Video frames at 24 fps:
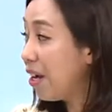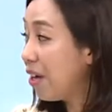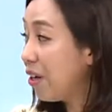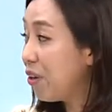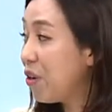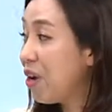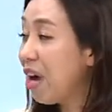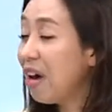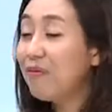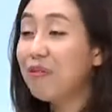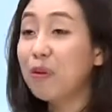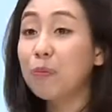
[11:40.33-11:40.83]
you
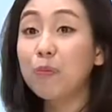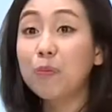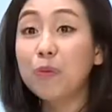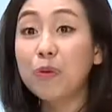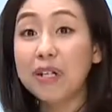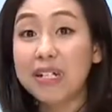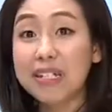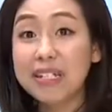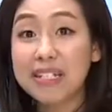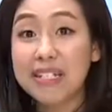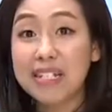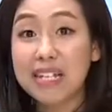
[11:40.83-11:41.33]
have a
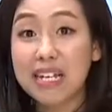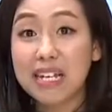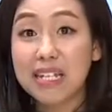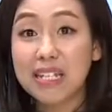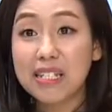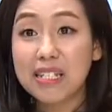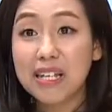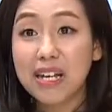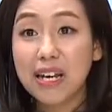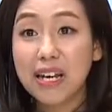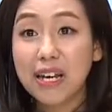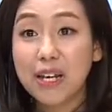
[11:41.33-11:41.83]

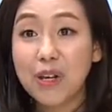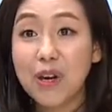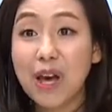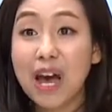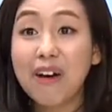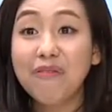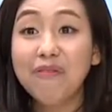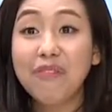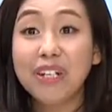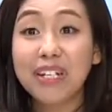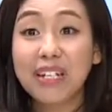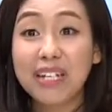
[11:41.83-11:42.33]
princess, you
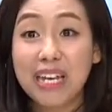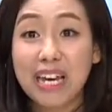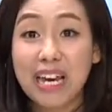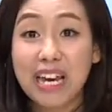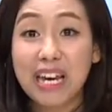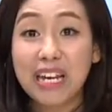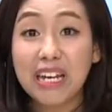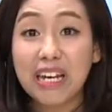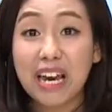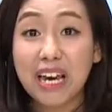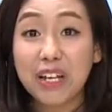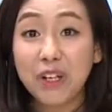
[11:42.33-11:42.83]
have a
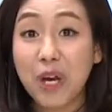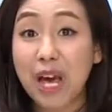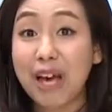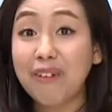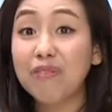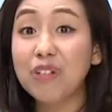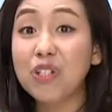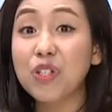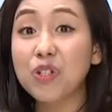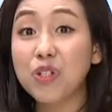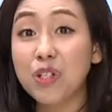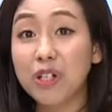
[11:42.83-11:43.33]
king, and you have
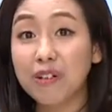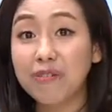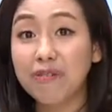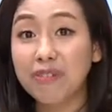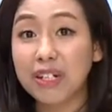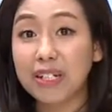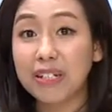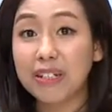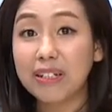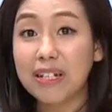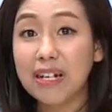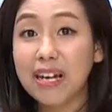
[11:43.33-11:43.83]
a
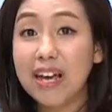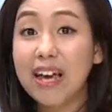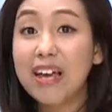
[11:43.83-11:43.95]
servant.